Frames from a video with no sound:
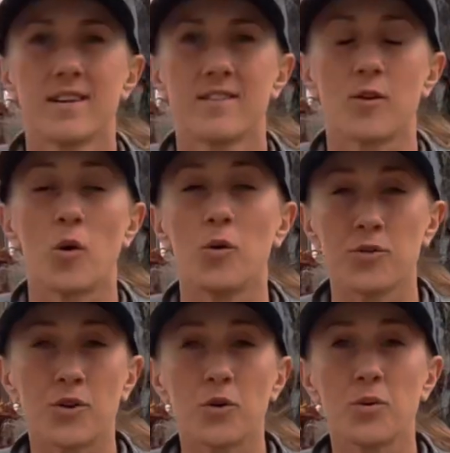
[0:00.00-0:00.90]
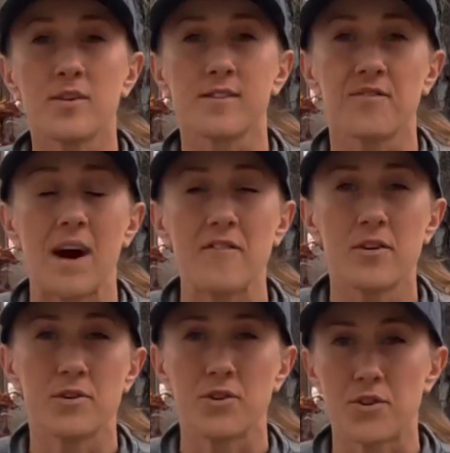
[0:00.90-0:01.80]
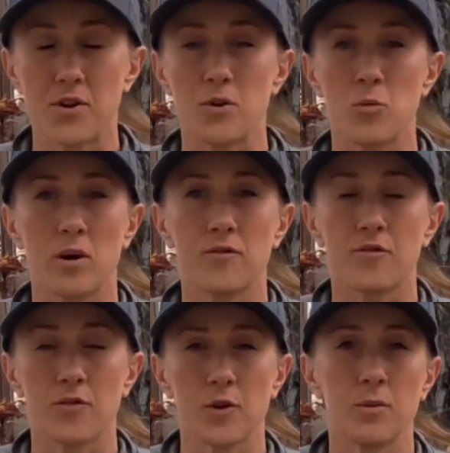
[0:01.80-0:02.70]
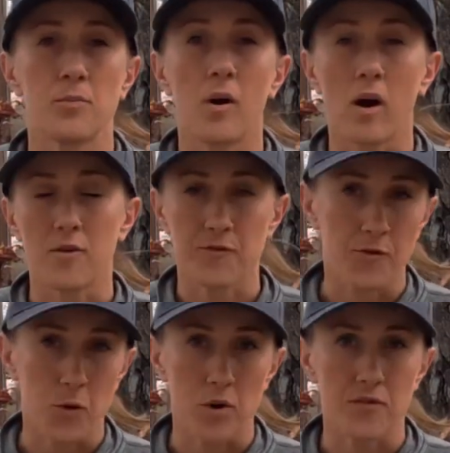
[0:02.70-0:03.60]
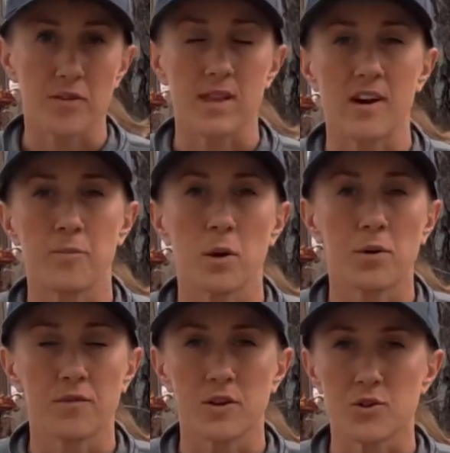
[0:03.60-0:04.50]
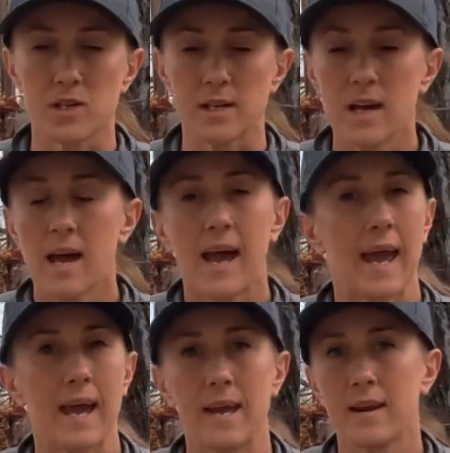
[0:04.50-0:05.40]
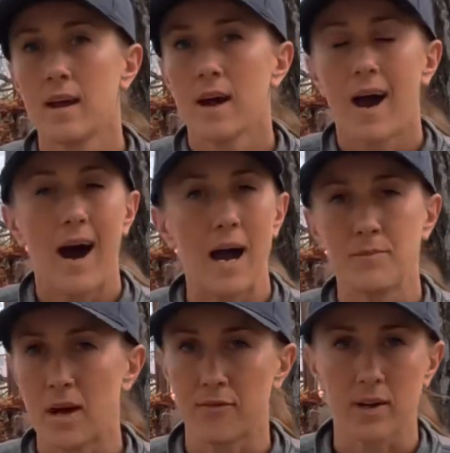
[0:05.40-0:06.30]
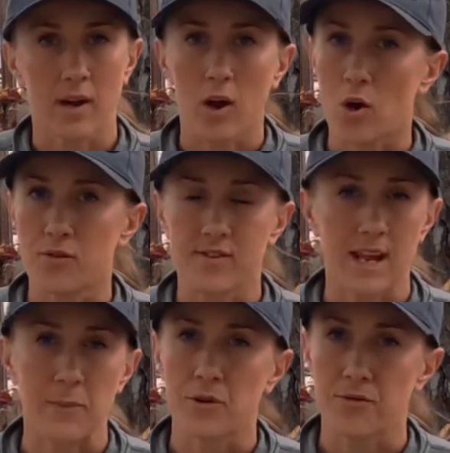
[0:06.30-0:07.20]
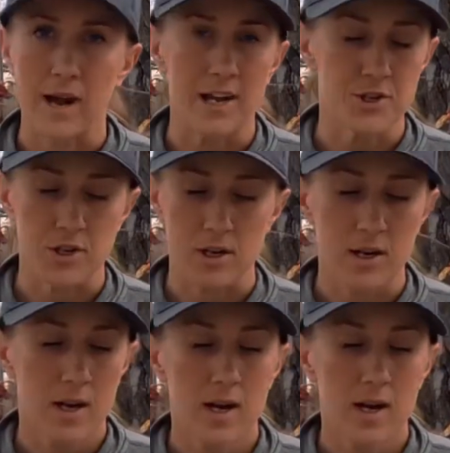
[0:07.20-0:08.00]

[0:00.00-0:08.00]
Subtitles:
So hole 2 is a 531-foot par 4 for the FPO division, and I'm definitely going to go stable thrasher.